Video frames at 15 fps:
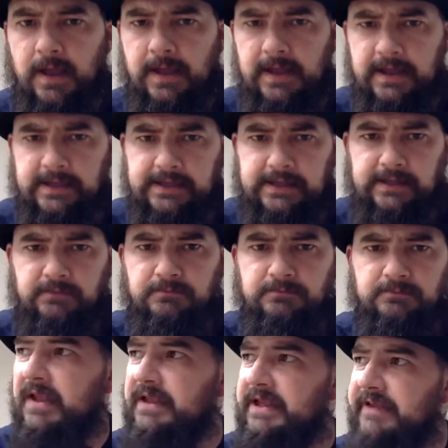Hi,
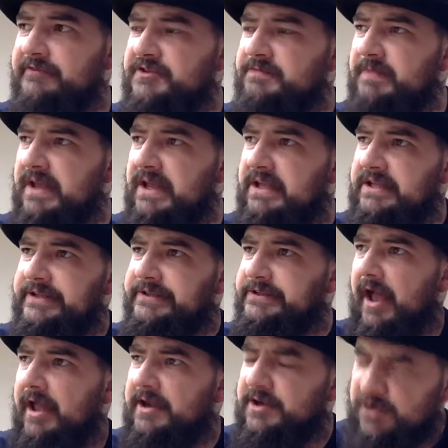gives
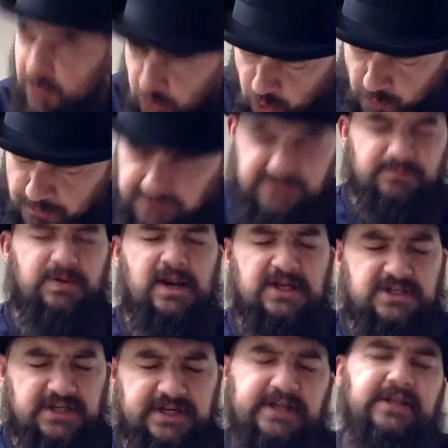me enormous
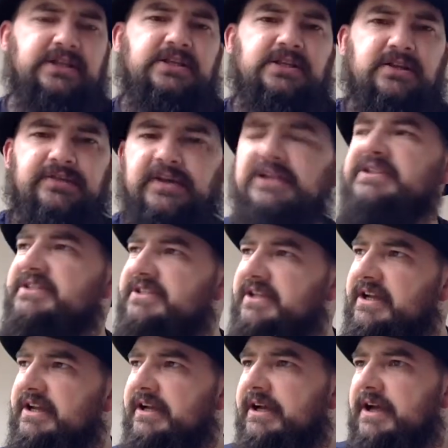pleasure
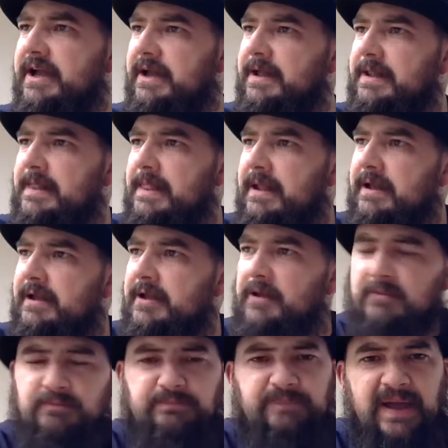that
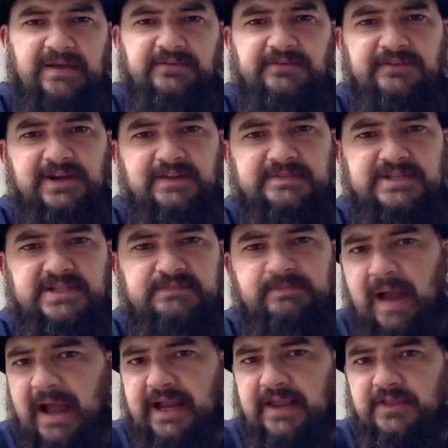Ben Phillips is
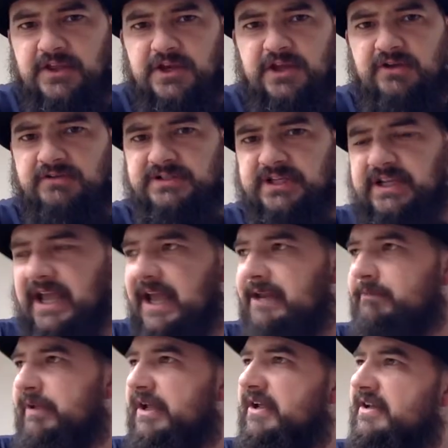back in the news
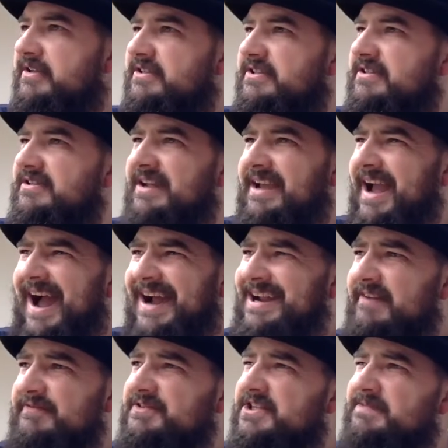again because I
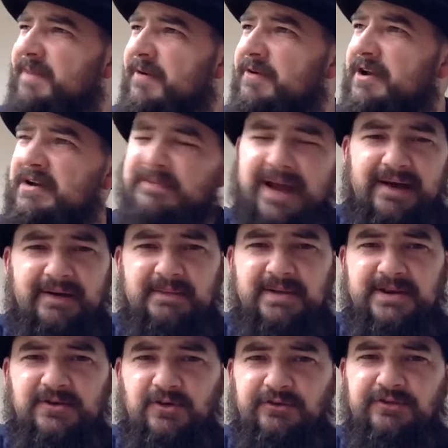haven't spoken about him
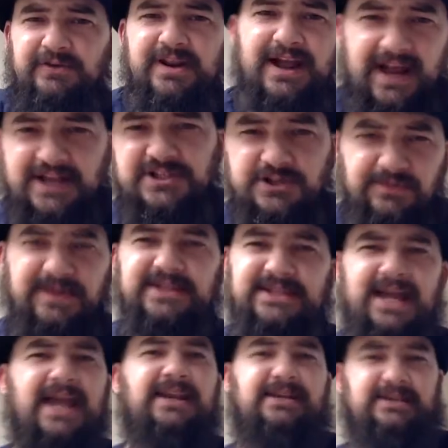enough, and I do
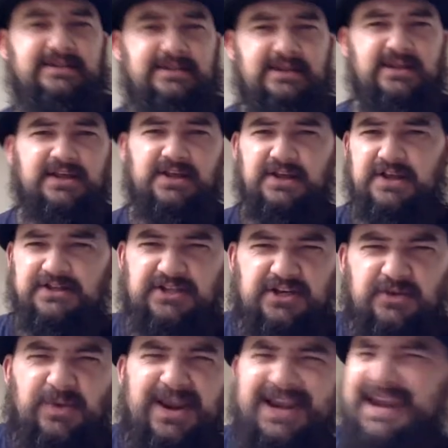intend to
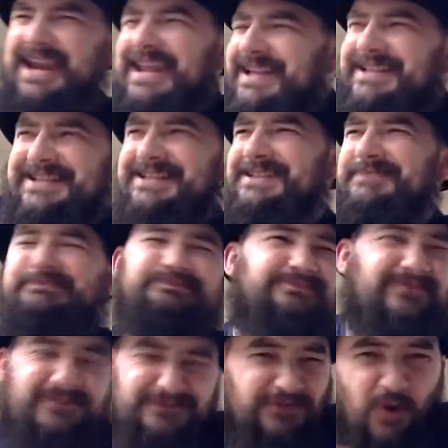do at least
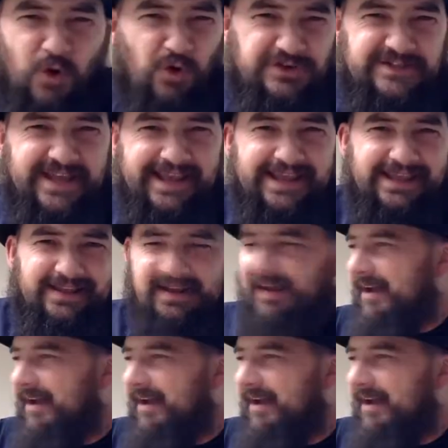40